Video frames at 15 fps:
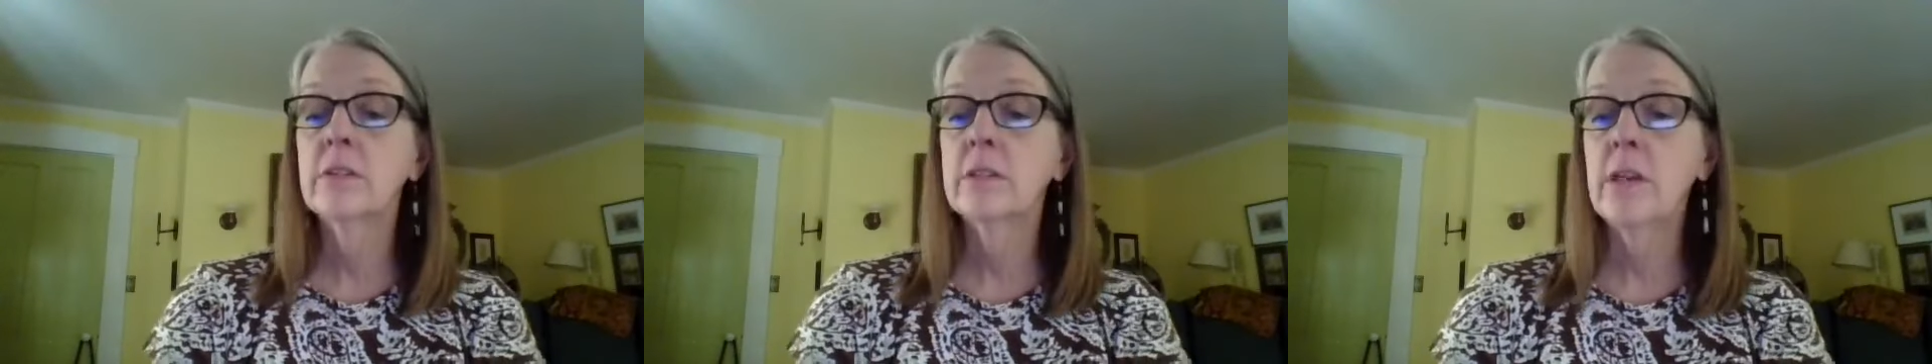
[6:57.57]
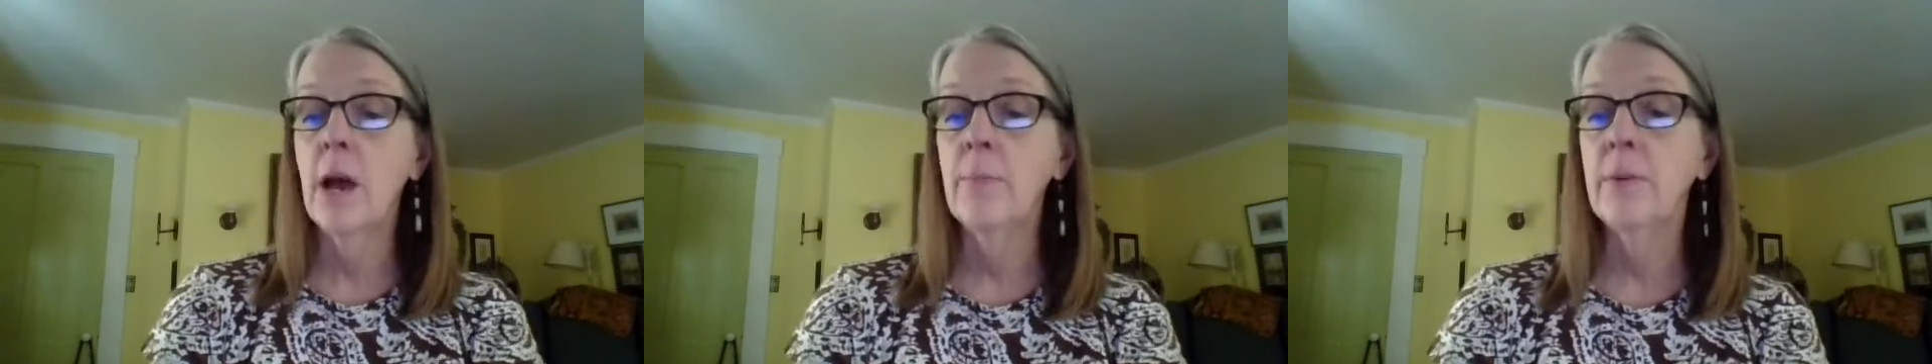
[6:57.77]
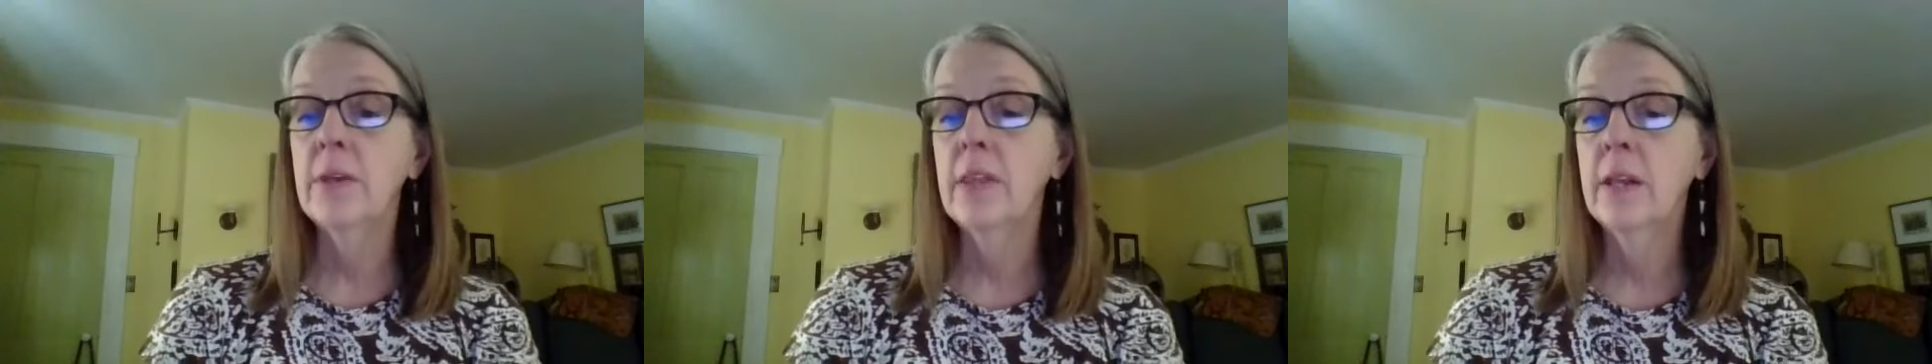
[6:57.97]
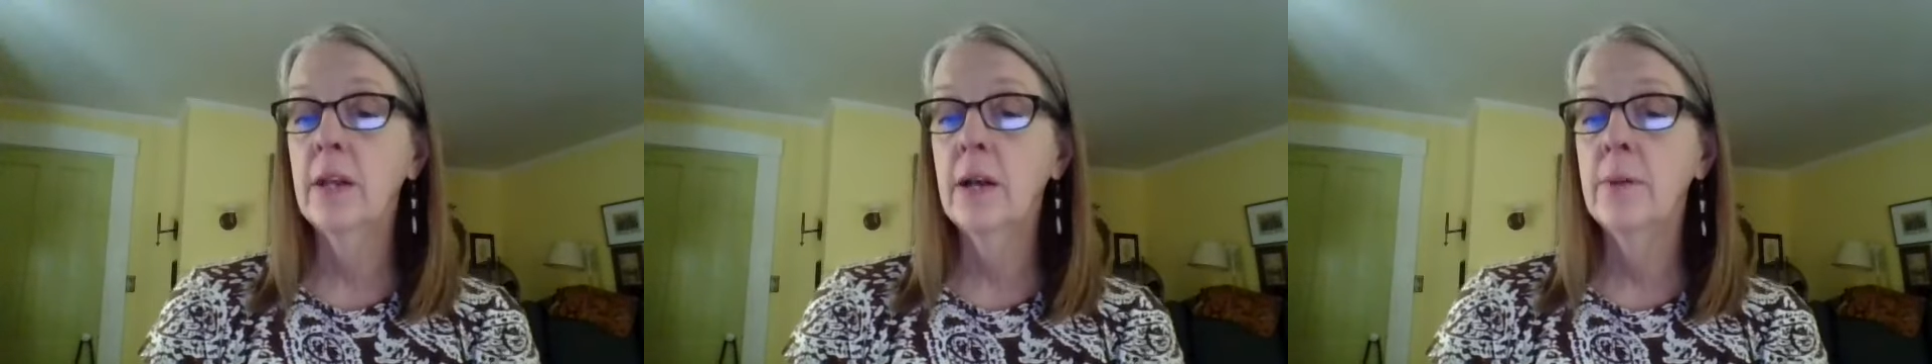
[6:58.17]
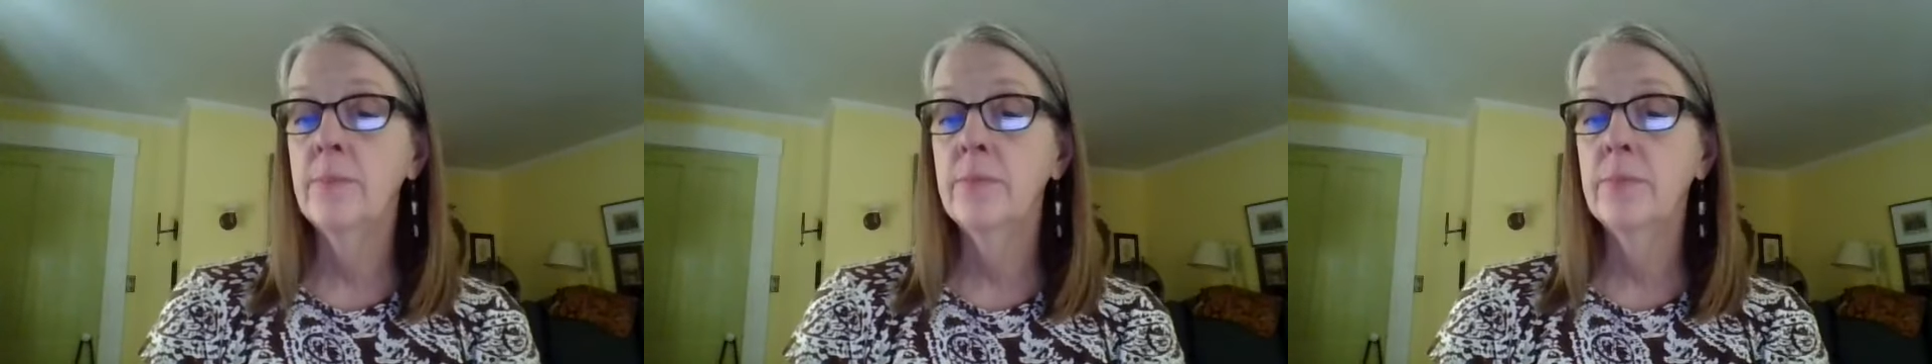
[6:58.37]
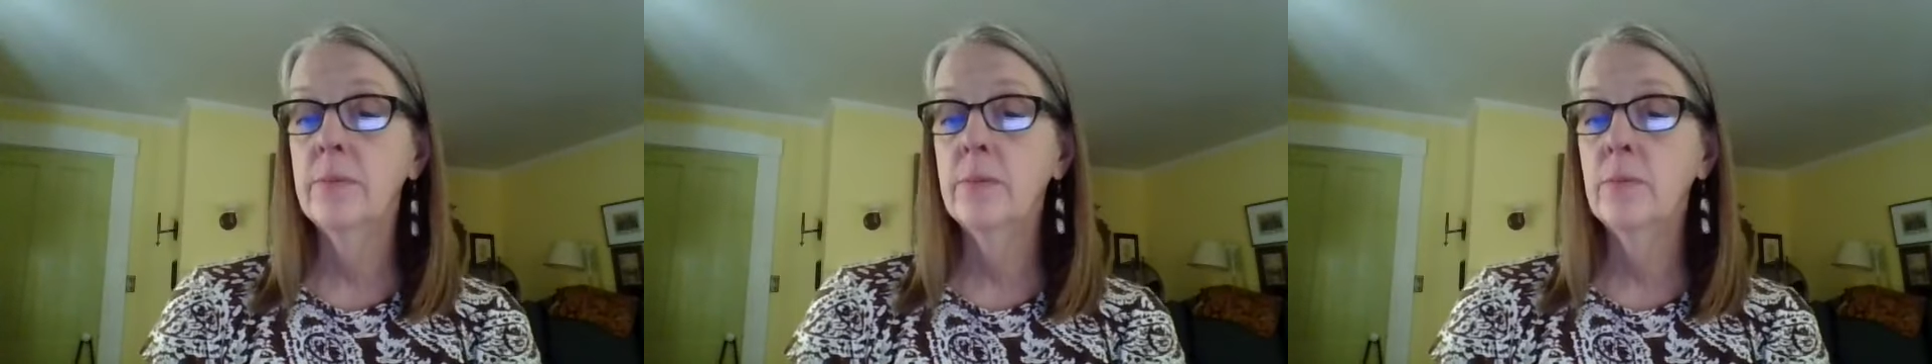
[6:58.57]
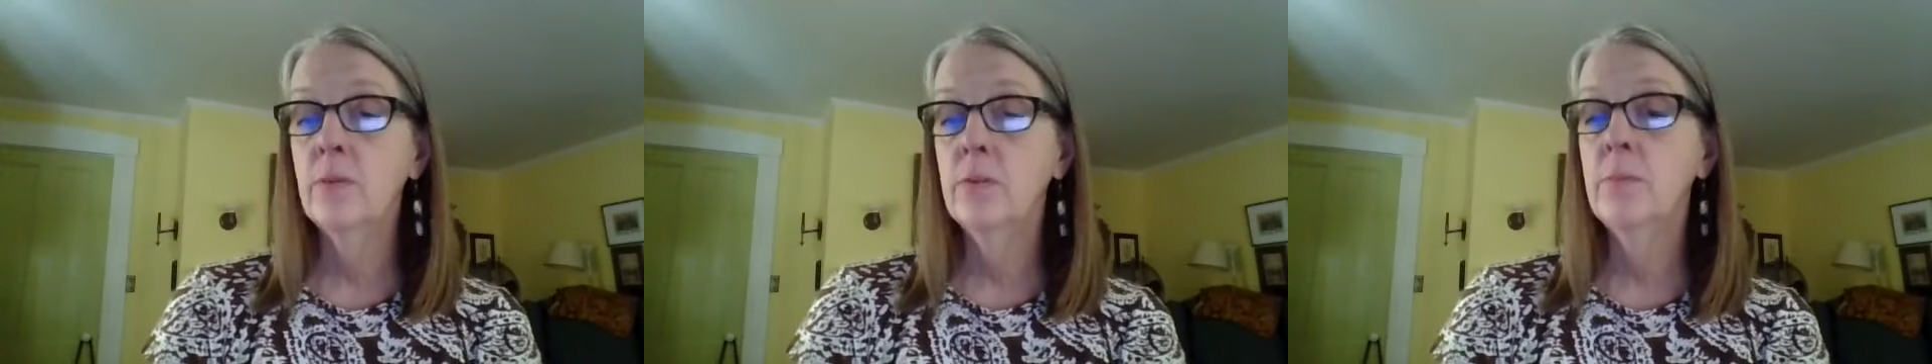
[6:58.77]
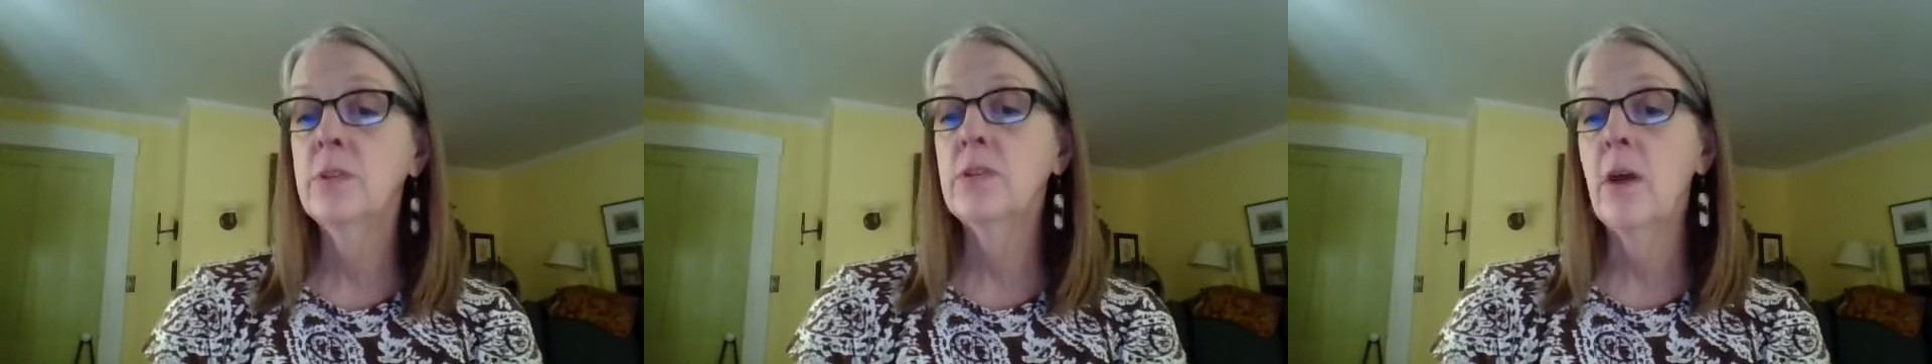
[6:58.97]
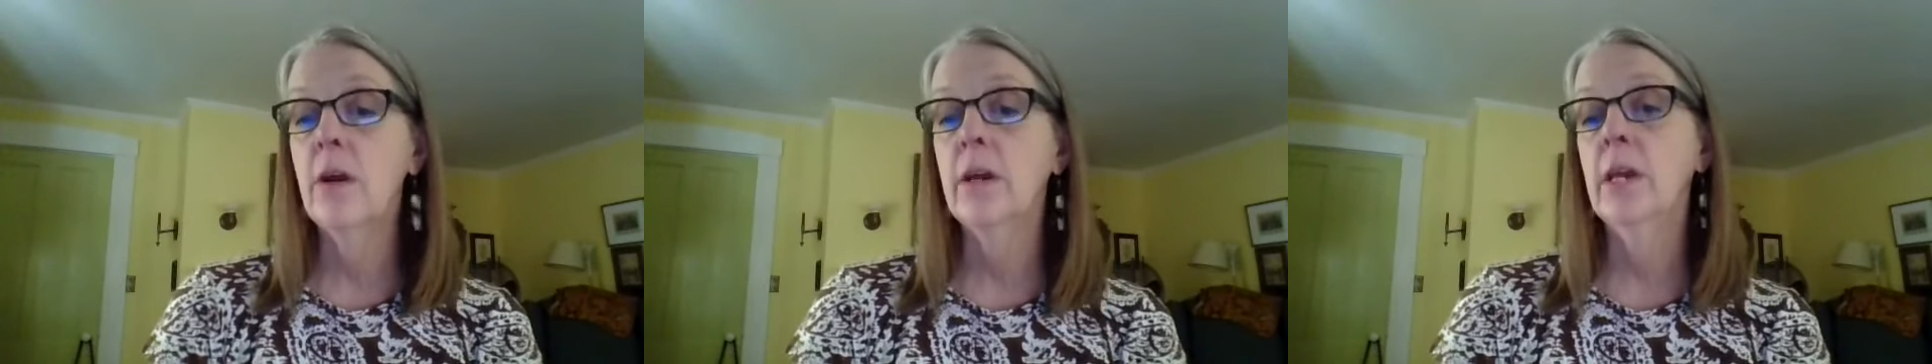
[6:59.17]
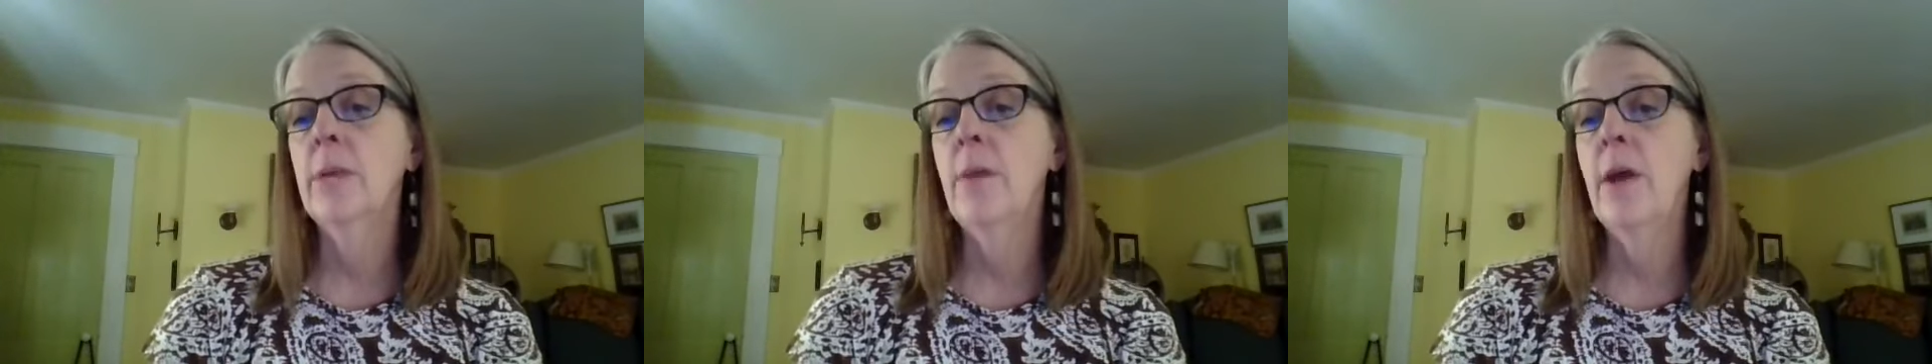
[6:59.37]
topic that we've been
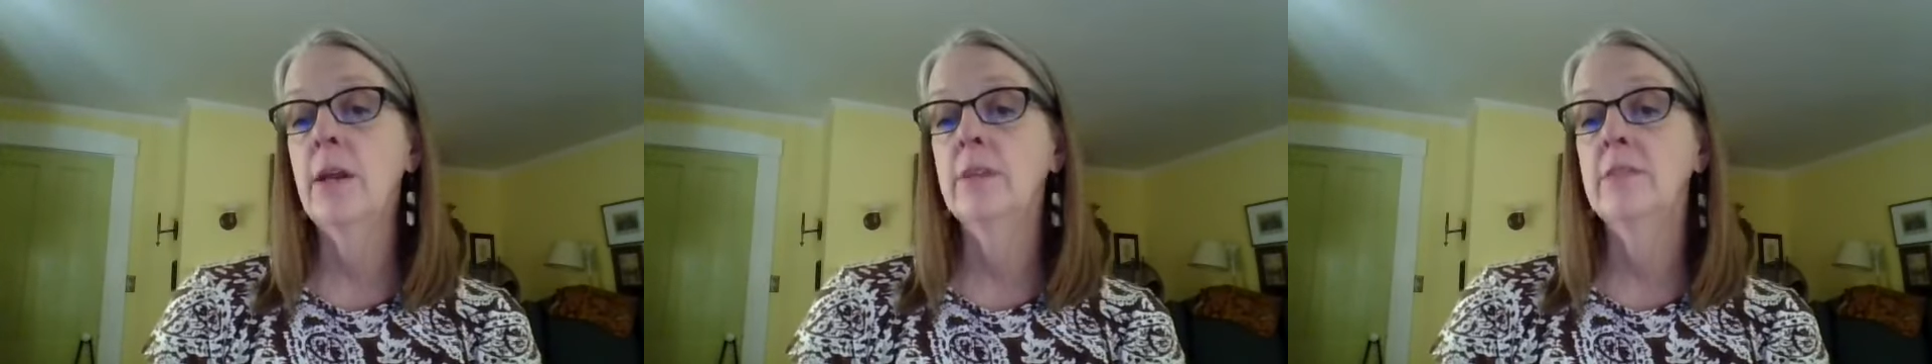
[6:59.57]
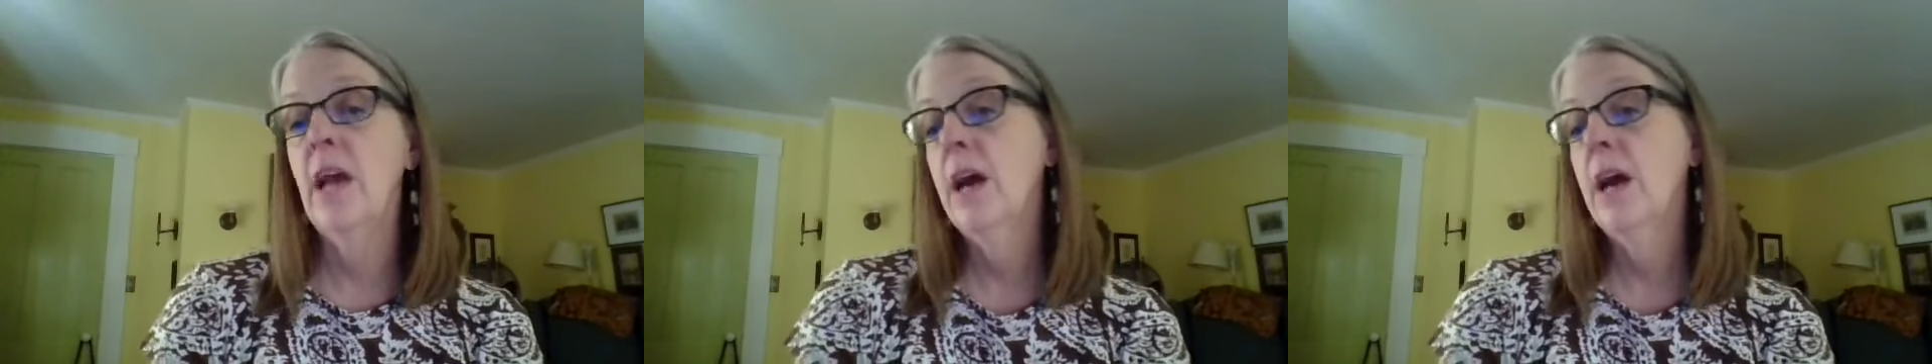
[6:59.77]
talking about is